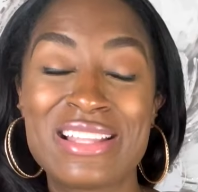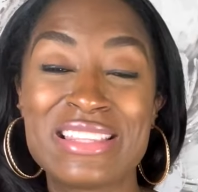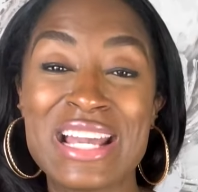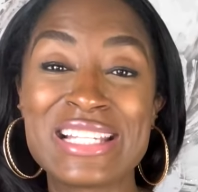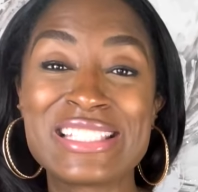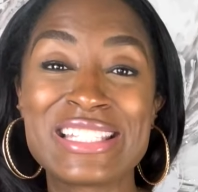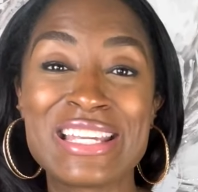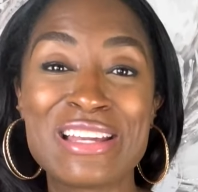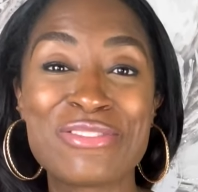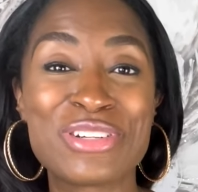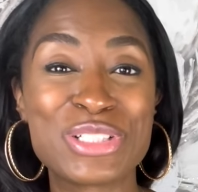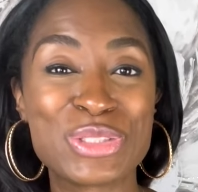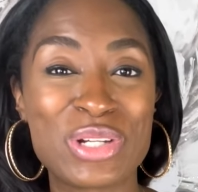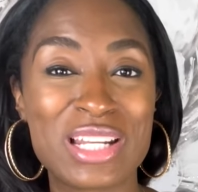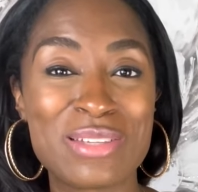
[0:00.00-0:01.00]
Thanks again for
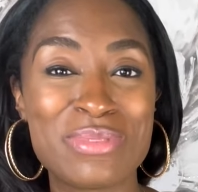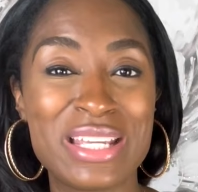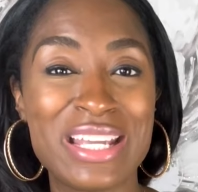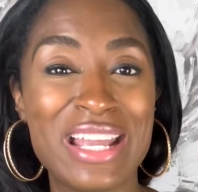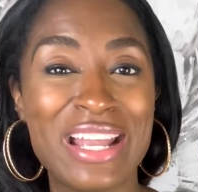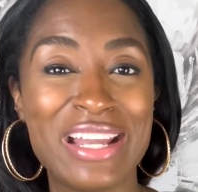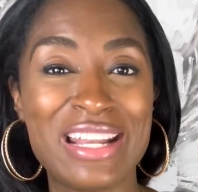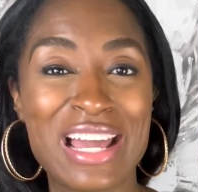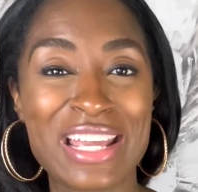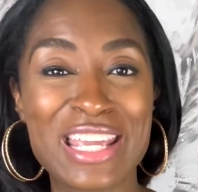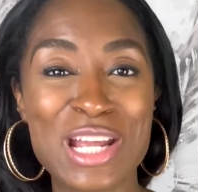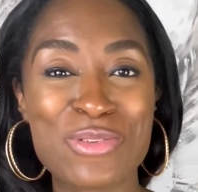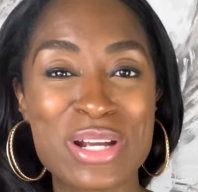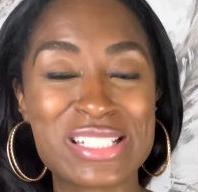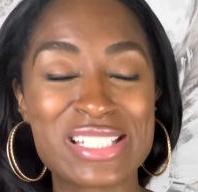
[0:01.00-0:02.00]
joining me, and I
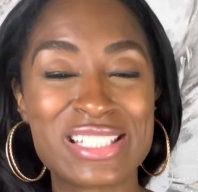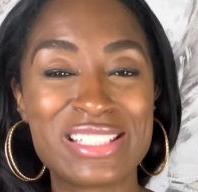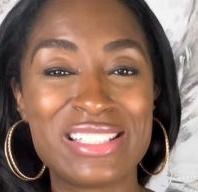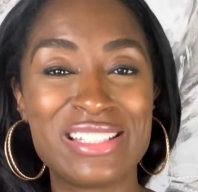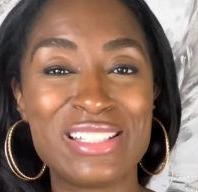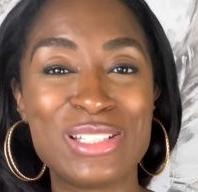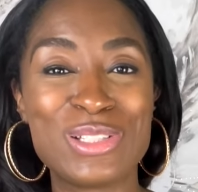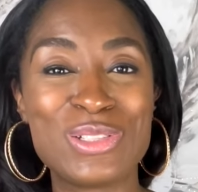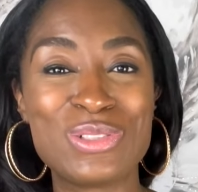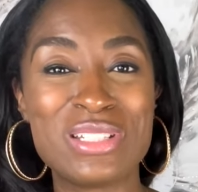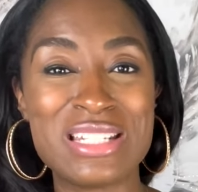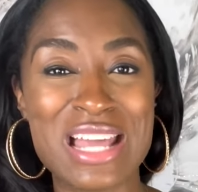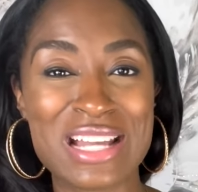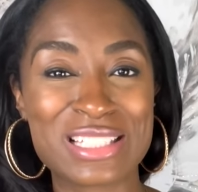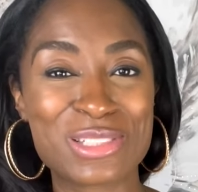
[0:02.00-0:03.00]
can't wait to see you
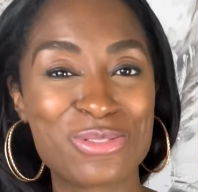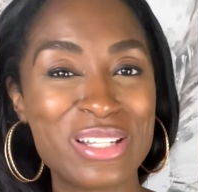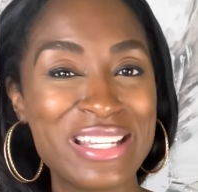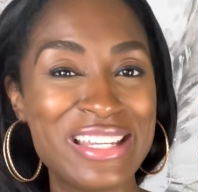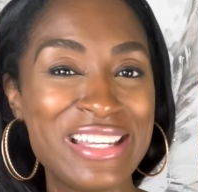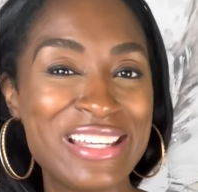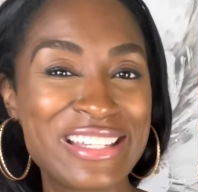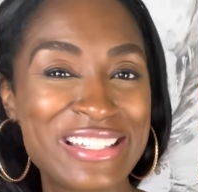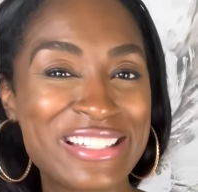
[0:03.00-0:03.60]
next week.